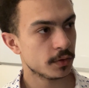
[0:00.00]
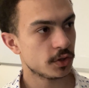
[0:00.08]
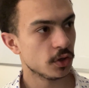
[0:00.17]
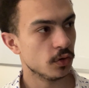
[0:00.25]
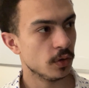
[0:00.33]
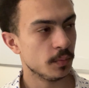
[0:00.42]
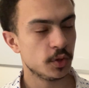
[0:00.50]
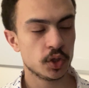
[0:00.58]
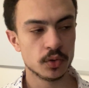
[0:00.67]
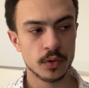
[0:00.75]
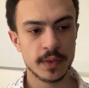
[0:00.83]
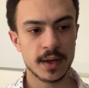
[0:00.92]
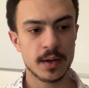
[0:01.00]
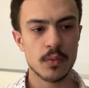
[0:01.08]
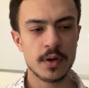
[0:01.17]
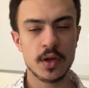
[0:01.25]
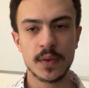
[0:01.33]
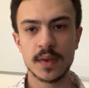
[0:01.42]
So I'm sure that
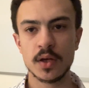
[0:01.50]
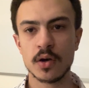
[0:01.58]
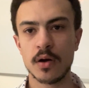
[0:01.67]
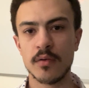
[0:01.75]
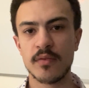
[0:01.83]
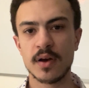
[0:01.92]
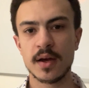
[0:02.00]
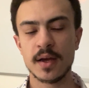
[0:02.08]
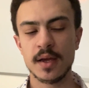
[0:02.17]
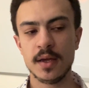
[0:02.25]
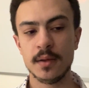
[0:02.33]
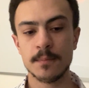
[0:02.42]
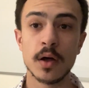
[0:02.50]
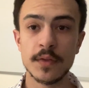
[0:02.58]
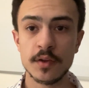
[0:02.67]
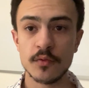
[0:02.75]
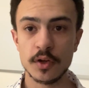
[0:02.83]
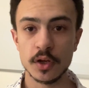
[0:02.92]
when you think of on
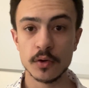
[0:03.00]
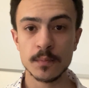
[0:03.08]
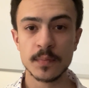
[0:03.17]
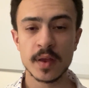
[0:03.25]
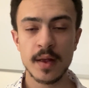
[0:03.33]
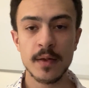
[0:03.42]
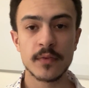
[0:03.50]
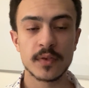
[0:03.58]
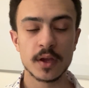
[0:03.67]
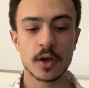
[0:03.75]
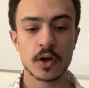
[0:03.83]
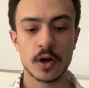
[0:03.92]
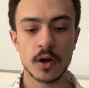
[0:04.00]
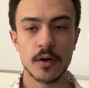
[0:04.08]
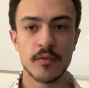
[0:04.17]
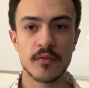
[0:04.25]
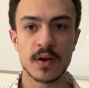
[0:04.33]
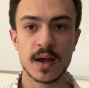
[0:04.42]
this video, think
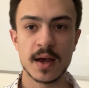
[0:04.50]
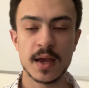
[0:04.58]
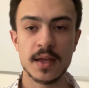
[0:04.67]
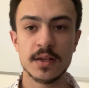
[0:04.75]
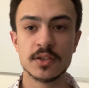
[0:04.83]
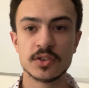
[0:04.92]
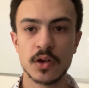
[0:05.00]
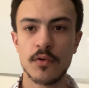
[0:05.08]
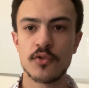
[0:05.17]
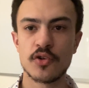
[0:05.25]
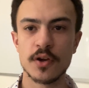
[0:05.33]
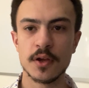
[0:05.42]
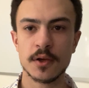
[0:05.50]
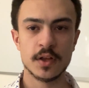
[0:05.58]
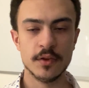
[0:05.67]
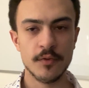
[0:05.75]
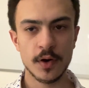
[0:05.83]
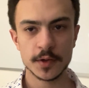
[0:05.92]
of a soft drink.
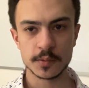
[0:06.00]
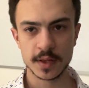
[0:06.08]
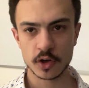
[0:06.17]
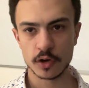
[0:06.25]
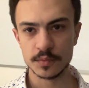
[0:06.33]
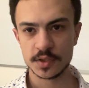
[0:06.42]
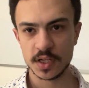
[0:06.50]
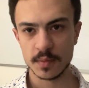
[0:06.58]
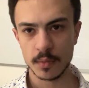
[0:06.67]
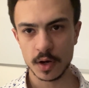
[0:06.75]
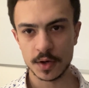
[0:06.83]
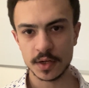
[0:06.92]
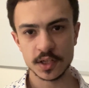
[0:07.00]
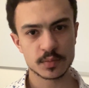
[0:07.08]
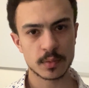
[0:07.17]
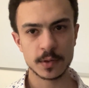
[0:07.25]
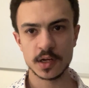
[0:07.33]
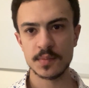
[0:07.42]
The first one that comes to your mind is
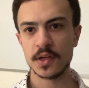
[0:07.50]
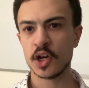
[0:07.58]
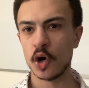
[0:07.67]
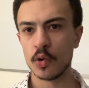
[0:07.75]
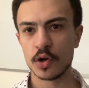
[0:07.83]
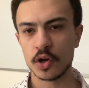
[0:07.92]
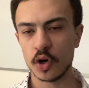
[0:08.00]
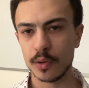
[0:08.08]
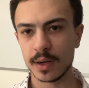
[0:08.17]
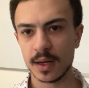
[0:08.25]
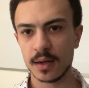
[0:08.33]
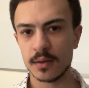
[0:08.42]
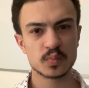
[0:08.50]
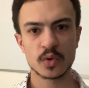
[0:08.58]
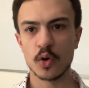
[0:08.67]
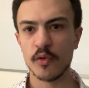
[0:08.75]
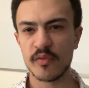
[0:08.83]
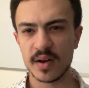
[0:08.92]
probably going to be Coca-Cola
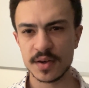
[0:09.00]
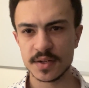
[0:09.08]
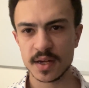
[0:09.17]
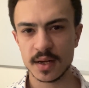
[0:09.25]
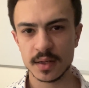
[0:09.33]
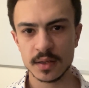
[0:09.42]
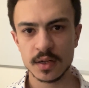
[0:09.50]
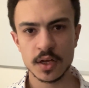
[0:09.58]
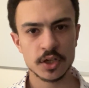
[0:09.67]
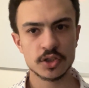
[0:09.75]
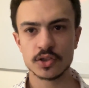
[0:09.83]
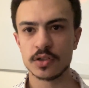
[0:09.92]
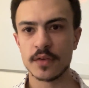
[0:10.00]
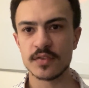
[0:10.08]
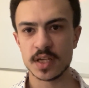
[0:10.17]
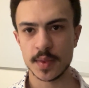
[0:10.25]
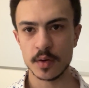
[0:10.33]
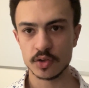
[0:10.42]
or Fanta, just because you've
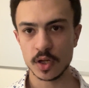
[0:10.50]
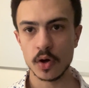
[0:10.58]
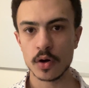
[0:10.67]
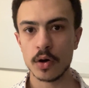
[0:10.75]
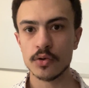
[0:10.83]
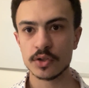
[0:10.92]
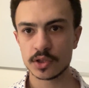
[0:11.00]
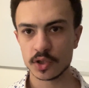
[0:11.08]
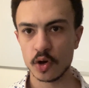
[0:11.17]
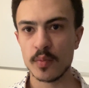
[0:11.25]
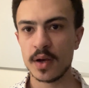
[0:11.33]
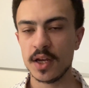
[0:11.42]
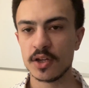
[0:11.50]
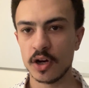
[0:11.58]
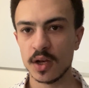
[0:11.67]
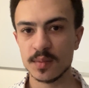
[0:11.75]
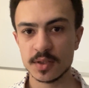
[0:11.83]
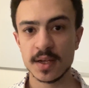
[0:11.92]
seen those logos so many
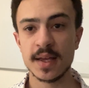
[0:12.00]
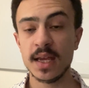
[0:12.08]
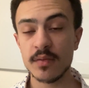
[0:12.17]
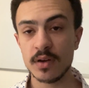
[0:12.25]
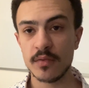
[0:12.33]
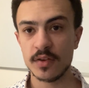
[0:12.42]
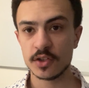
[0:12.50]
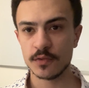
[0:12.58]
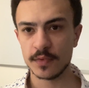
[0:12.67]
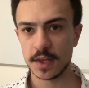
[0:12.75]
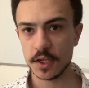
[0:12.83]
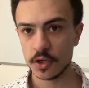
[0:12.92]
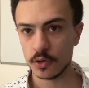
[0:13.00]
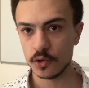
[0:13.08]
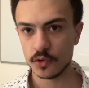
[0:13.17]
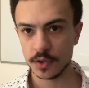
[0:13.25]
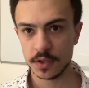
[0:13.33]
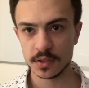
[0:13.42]
times, even if it's something that you don't
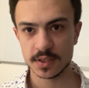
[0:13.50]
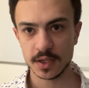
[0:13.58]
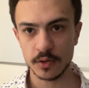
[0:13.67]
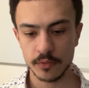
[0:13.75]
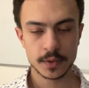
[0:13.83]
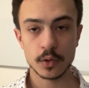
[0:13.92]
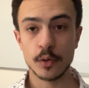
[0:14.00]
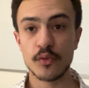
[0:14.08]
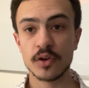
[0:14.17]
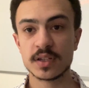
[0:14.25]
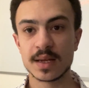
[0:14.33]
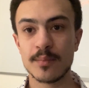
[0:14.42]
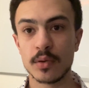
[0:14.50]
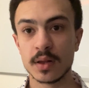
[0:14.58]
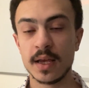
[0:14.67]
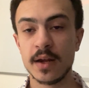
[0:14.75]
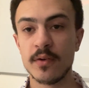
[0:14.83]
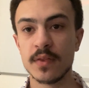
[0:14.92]
drink yourself. Or for example,
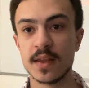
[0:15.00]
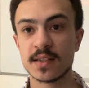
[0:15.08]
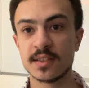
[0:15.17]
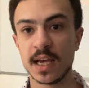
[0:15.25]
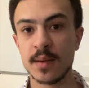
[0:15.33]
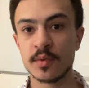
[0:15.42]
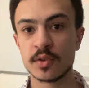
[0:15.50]
hearing the same